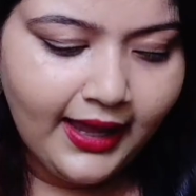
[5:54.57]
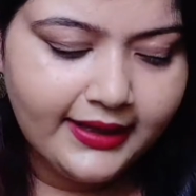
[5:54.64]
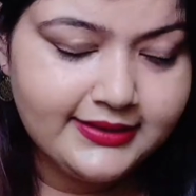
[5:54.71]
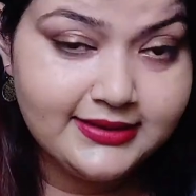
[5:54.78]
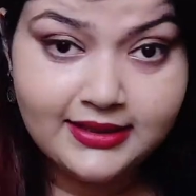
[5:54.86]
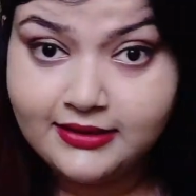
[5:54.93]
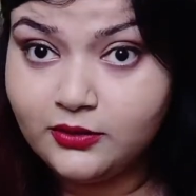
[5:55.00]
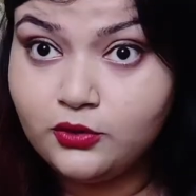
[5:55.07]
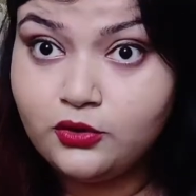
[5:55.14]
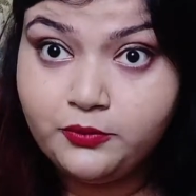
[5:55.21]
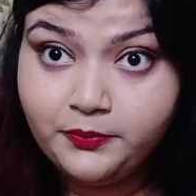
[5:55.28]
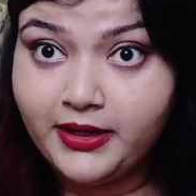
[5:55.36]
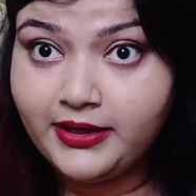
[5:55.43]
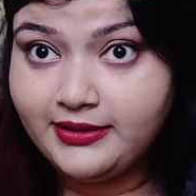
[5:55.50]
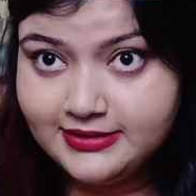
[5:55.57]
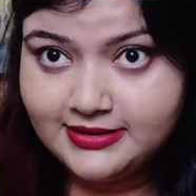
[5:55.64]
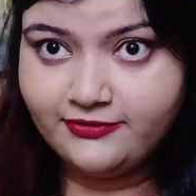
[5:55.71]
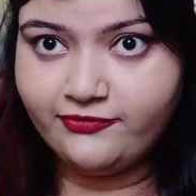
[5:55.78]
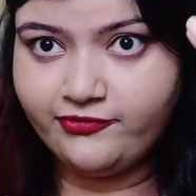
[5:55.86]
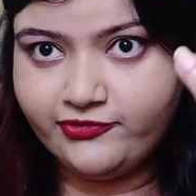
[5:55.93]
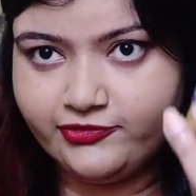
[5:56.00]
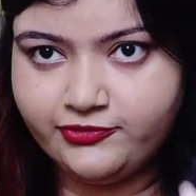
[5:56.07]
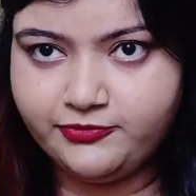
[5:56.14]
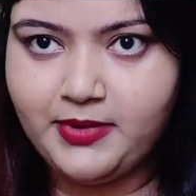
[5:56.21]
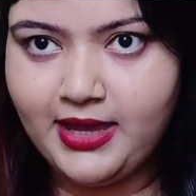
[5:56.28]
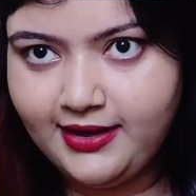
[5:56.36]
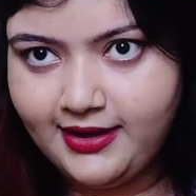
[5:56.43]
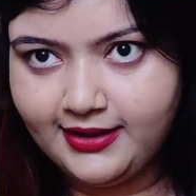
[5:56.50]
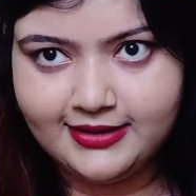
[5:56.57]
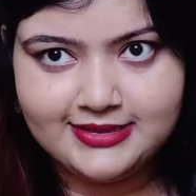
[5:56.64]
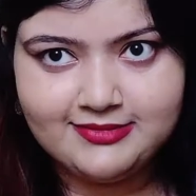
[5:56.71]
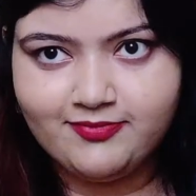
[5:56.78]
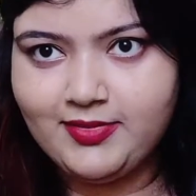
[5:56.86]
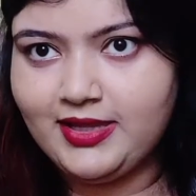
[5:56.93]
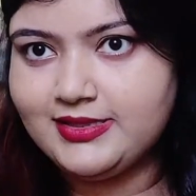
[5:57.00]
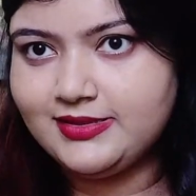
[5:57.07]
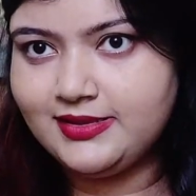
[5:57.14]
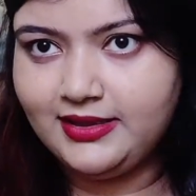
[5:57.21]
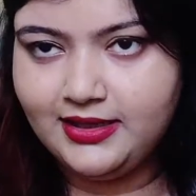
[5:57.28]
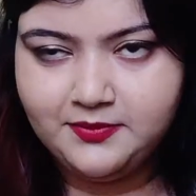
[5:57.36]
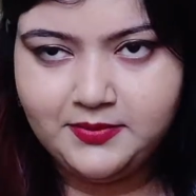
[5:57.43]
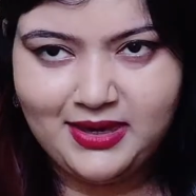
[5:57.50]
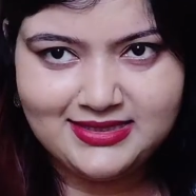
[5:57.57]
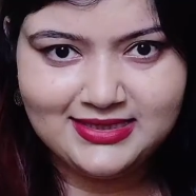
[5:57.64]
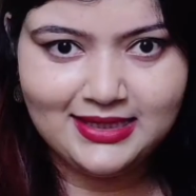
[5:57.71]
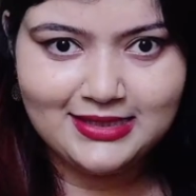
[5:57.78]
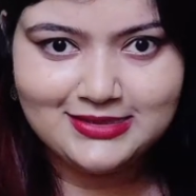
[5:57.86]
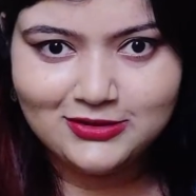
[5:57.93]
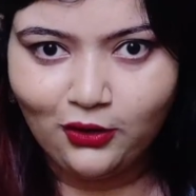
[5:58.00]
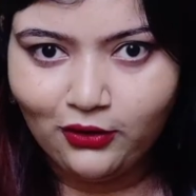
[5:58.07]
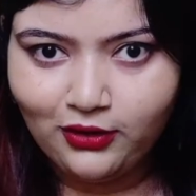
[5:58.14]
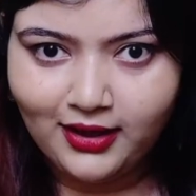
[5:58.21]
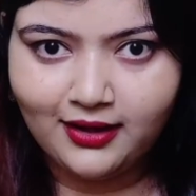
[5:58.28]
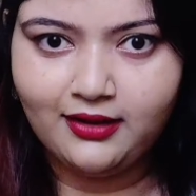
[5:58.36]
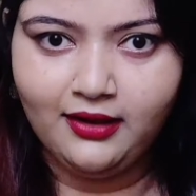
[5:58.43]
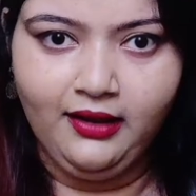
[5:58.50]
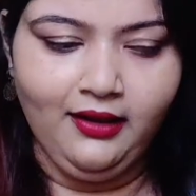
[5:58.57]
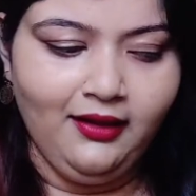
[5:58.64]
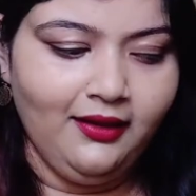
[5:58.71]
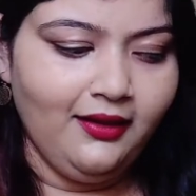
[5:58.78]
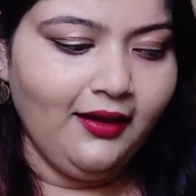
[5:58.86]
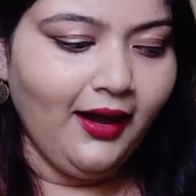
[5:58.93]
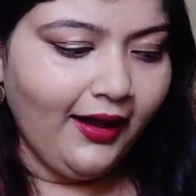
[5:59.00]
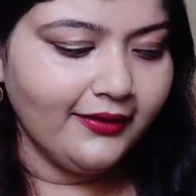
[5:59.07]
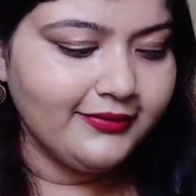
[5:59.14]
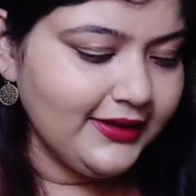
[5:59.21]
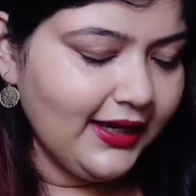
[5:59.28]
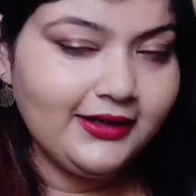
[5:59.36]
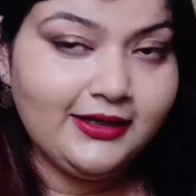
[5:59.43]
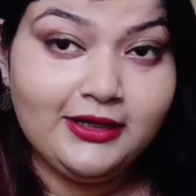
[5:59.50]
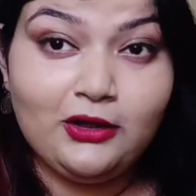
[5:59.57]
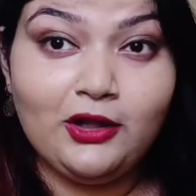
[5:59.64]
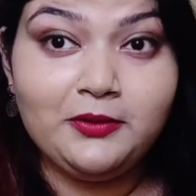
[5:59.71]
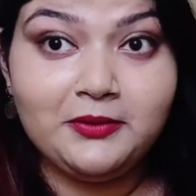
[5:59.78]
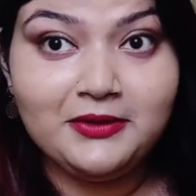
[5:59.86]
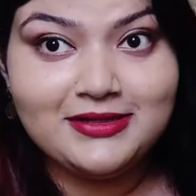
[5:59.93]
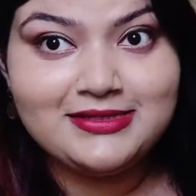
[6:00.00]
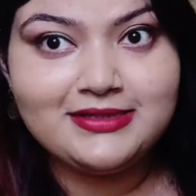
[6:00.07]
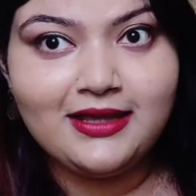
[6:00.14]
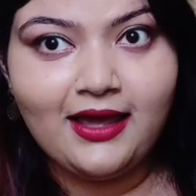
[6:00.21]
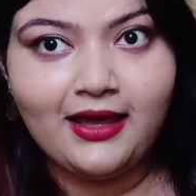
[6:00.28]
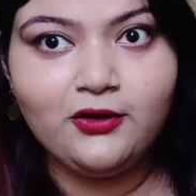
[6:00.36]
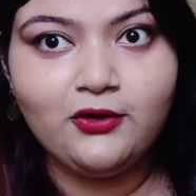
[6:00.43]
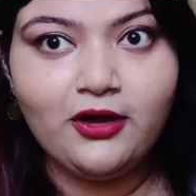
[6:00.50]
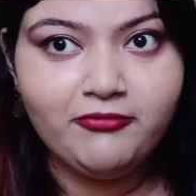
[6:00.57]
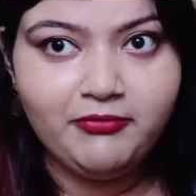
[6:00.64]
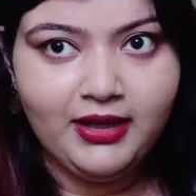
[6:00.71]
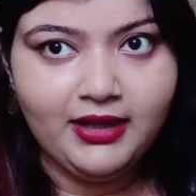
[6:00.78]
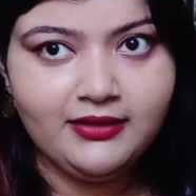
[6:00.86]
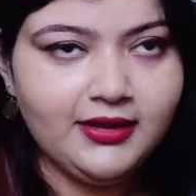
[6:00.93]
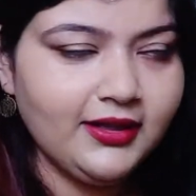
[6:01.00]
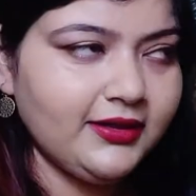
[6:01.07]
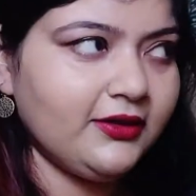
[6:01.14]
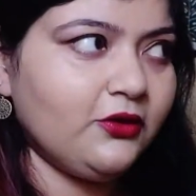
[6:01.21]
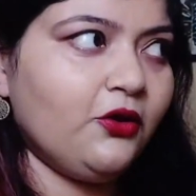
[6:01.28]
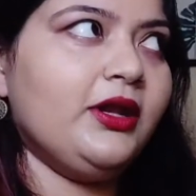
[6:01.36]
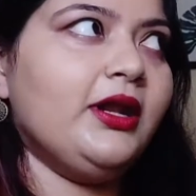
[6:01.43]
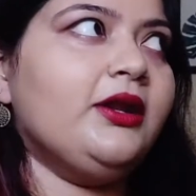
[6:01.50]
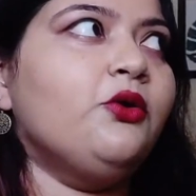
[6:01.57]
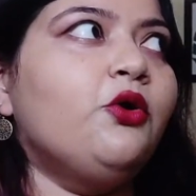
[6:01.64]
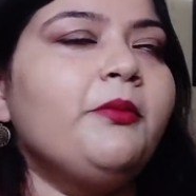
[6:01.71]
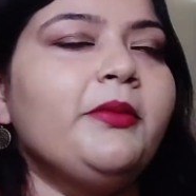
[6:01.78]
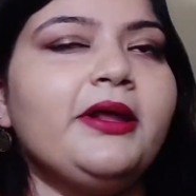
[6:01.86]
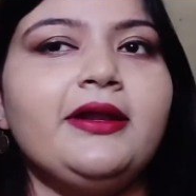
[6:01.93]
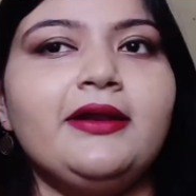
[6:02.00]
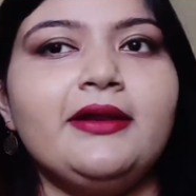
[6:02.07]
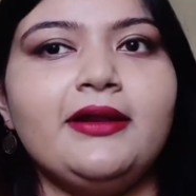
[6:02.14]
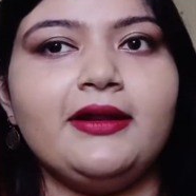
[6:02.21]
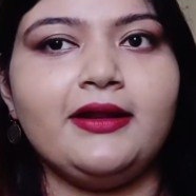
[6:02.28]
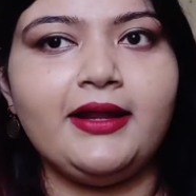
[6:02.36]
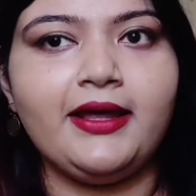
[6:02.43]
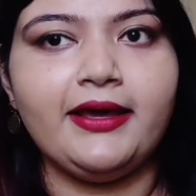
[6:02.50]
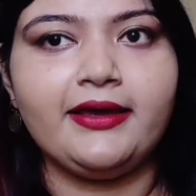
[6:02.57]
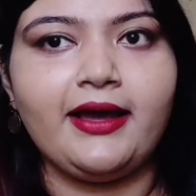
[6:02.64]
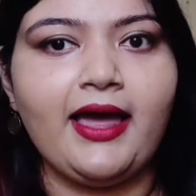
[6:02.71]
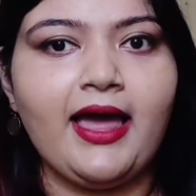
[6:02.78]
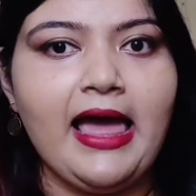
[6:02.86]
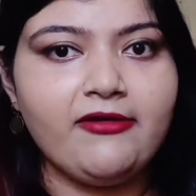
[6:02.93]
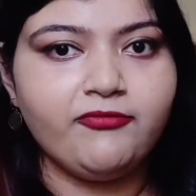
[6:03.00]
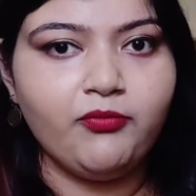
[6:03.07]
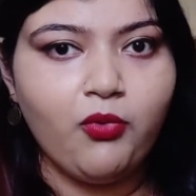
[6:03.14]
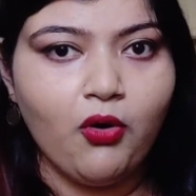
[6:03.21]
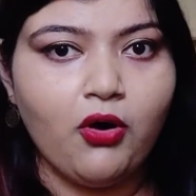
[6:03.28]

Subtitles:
I'd say the good part is the smell. Like it smells really amazing. It's not like the onion oil, because I know I've made the onion oil at home, and like I have